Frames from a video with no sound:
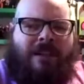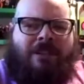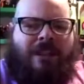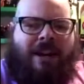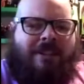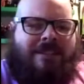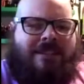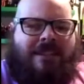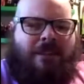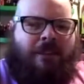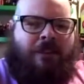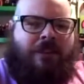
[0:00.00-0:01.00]
2000,
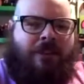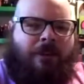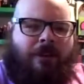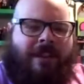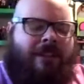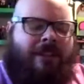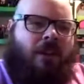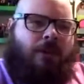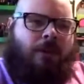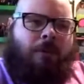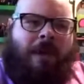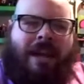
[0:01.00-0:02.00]
everything, they had gone
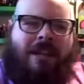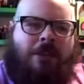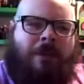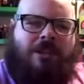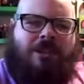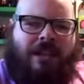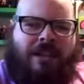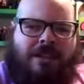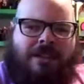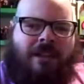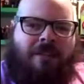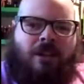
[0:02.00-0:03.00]
through management changes
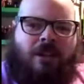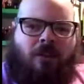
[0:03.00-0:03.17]
left and